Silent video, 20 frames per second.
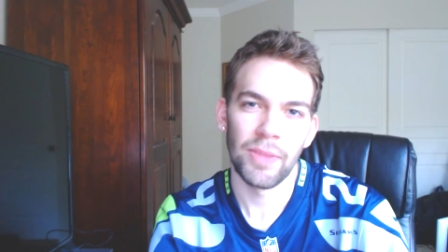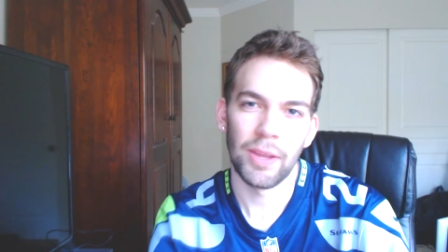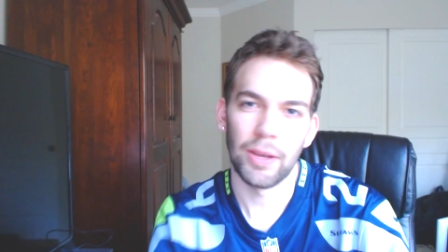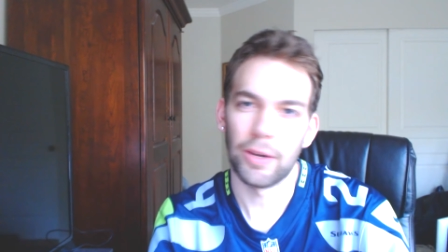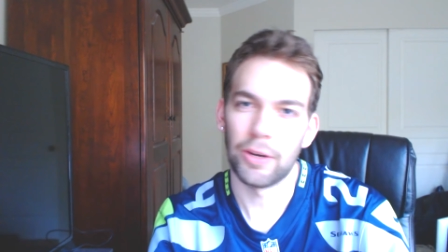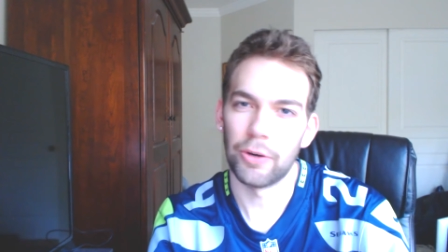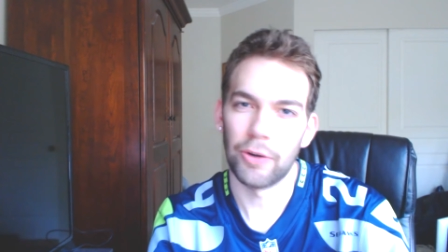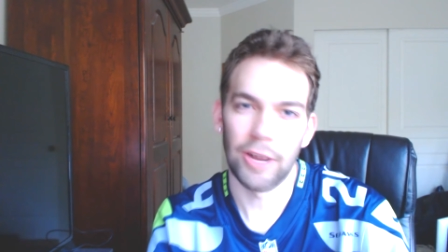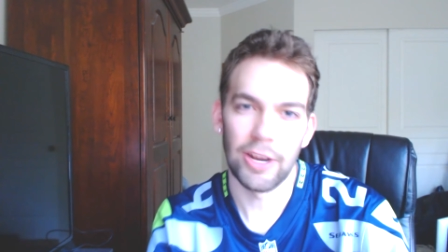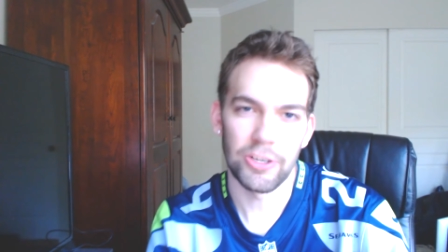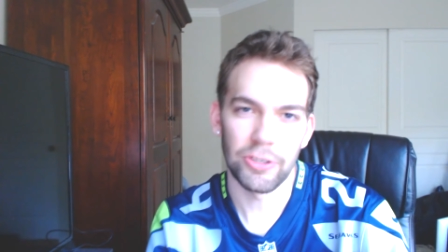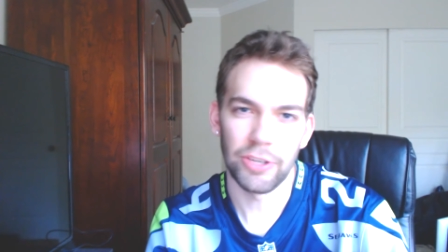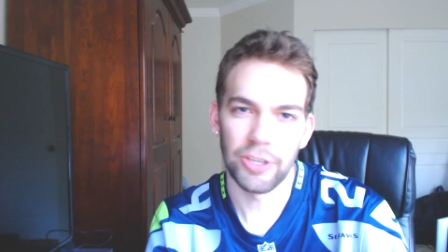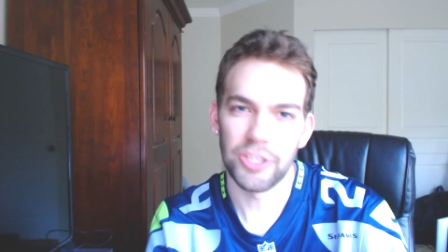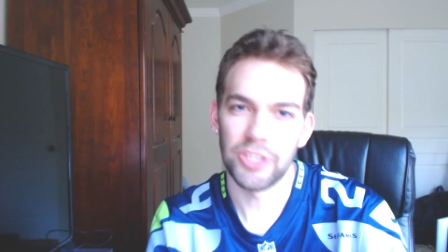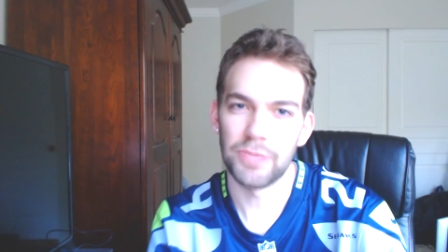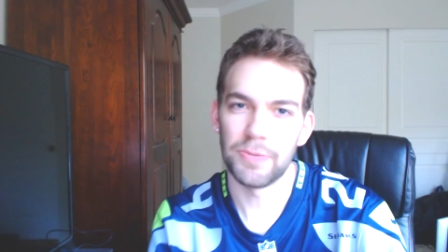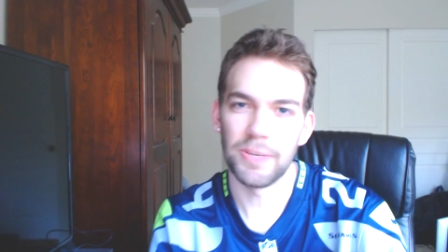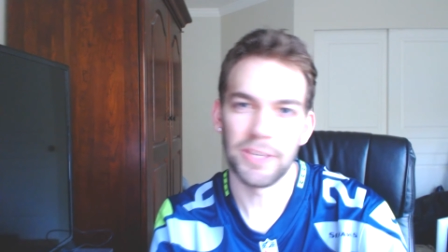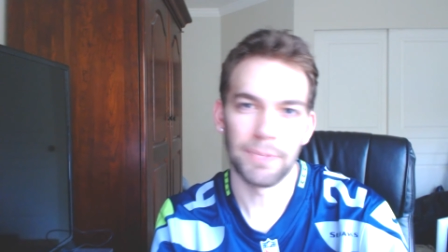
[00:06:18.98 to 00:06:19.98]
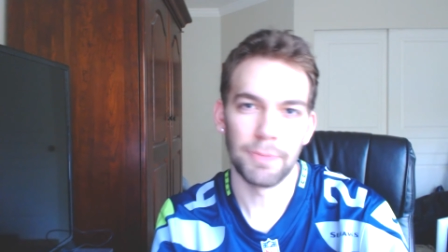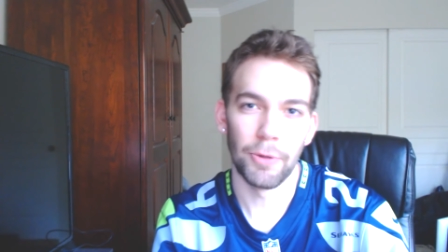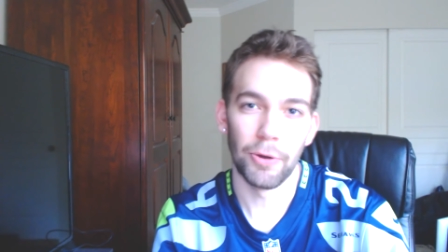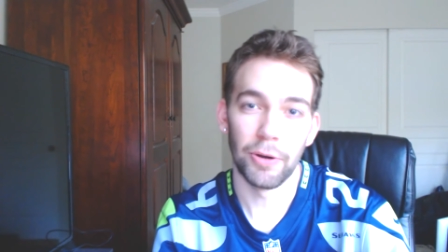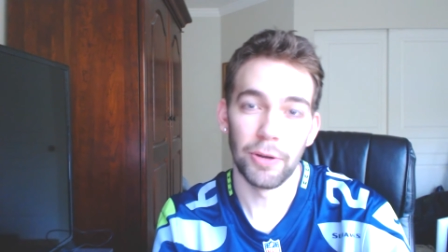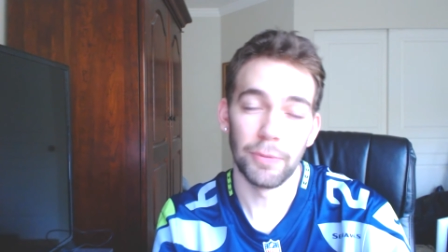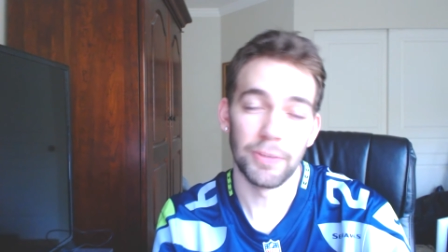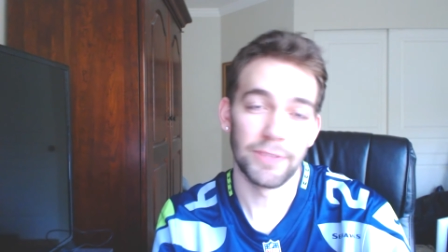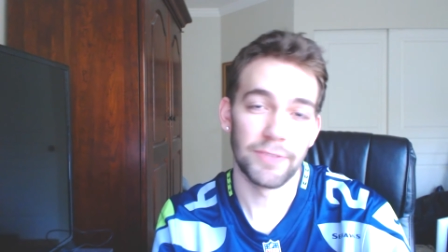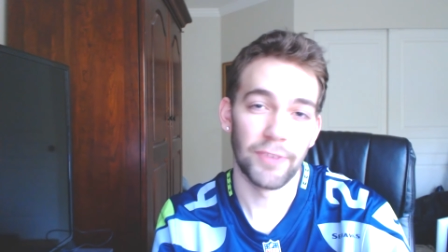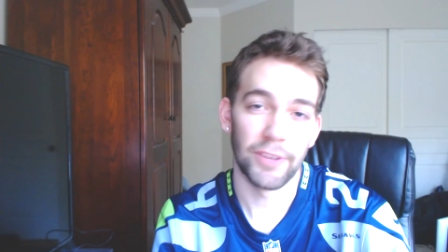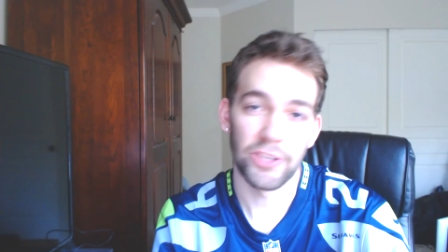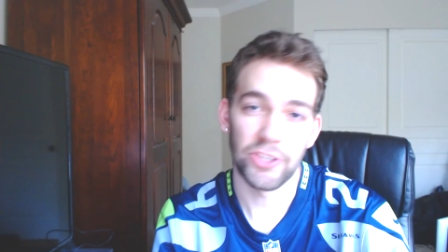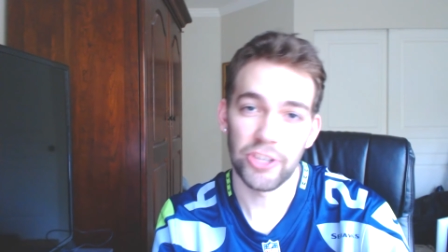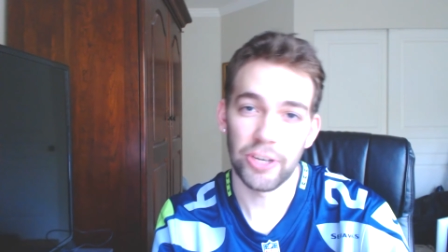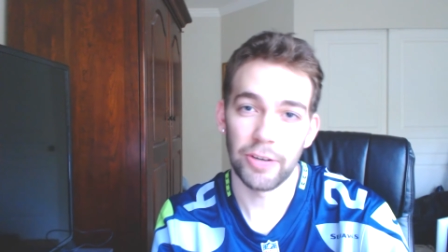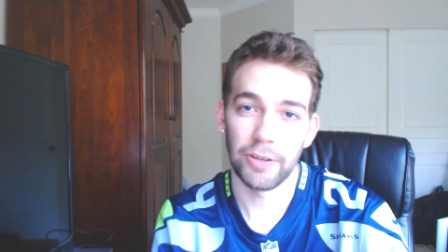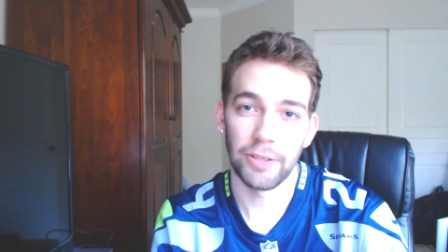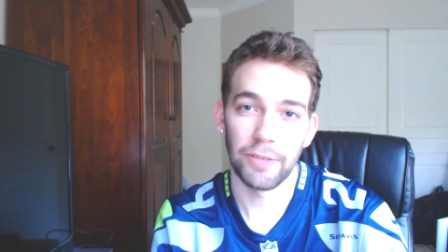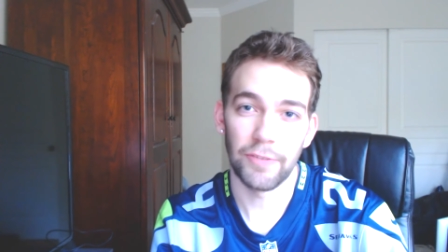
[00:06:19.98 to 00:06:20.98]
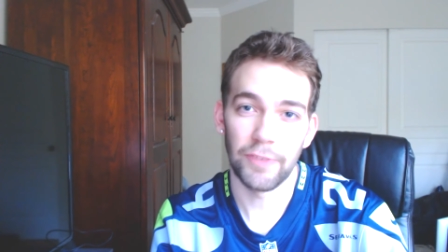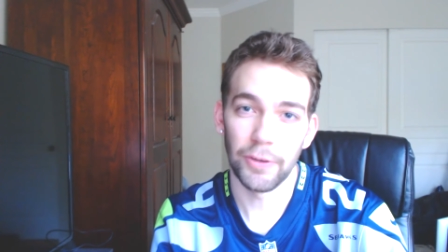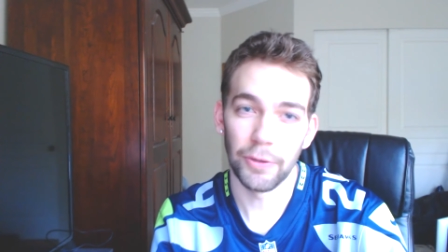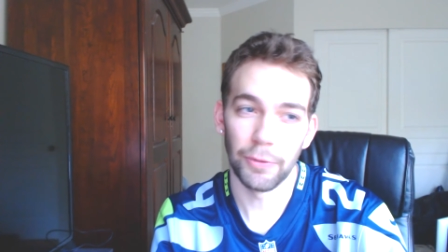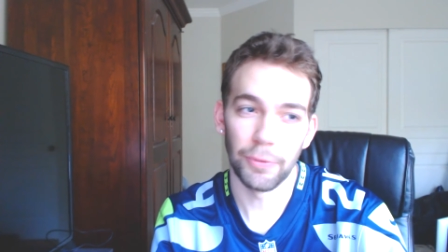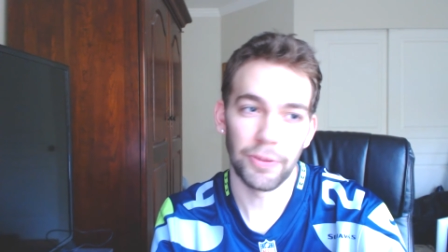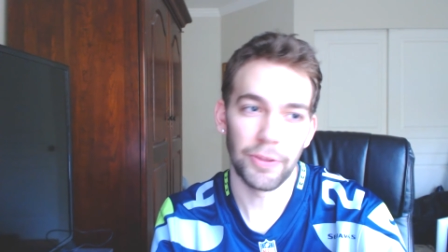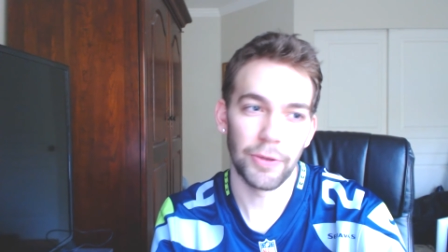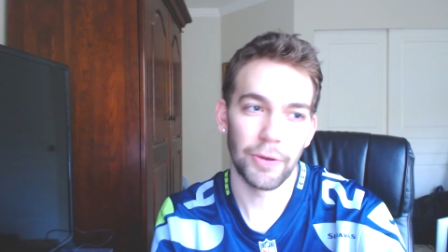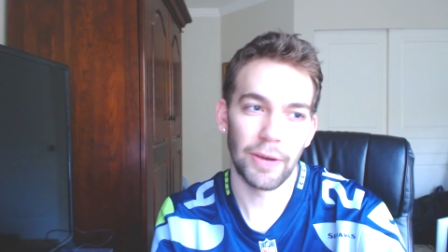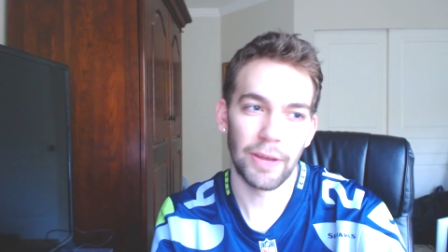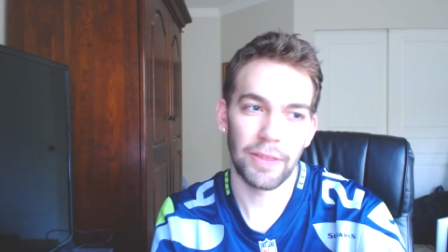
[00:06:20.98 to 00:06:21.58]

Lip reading: congratulations, Beast Mode, it was fun sharing the field with you,